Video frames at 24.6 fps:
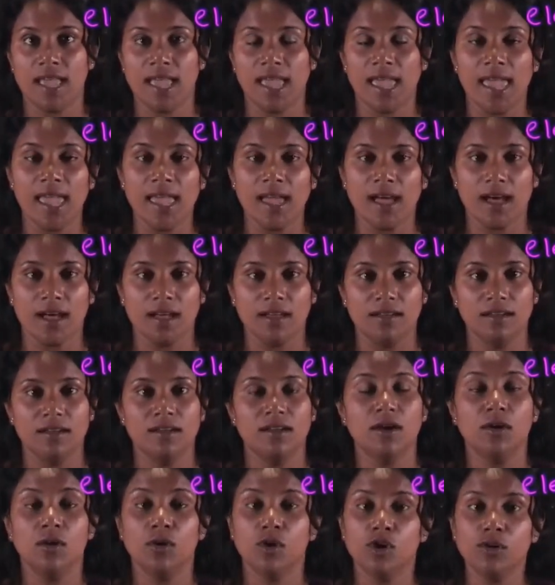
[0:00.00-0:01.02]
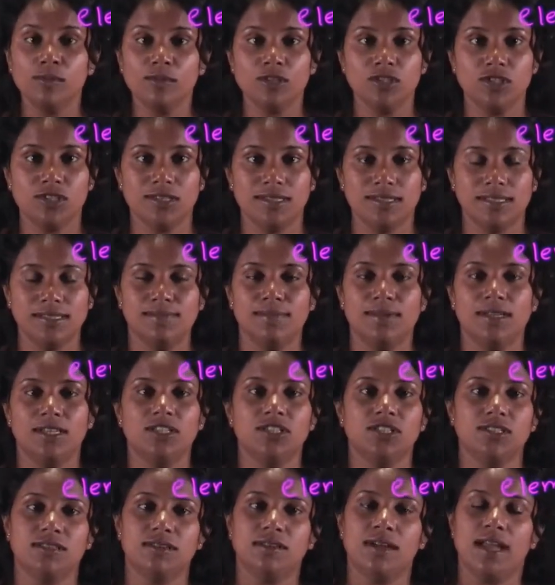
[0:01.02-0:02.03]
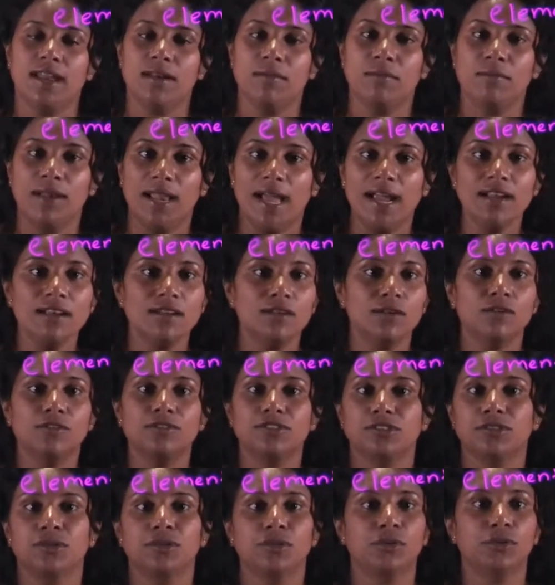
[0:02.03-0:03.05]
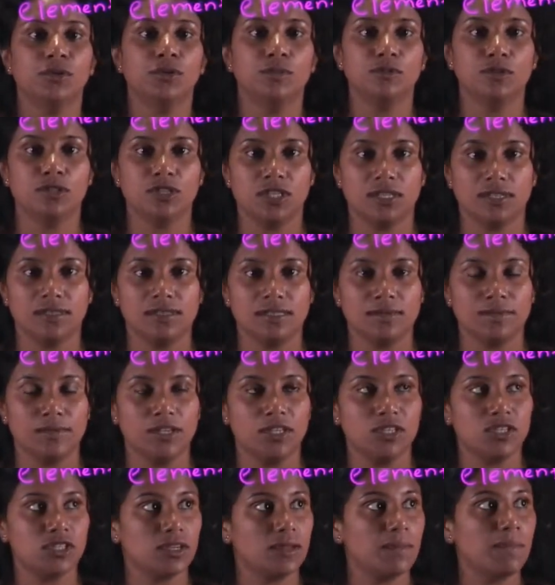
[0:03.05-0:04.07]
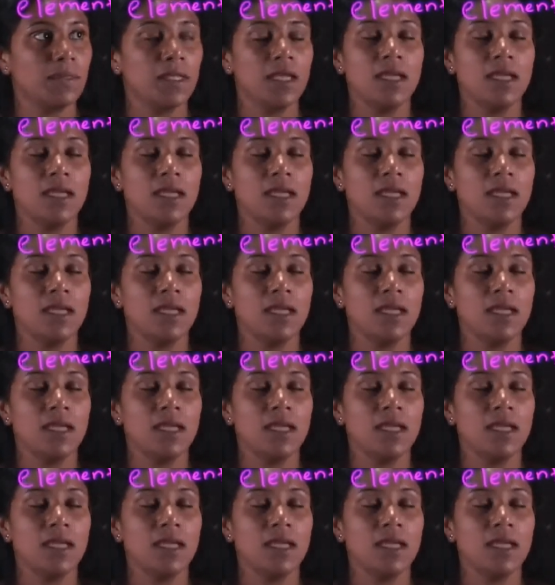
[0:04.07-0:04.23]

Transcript: Air, homogeneous mixture, and blood also homogeneous mixture.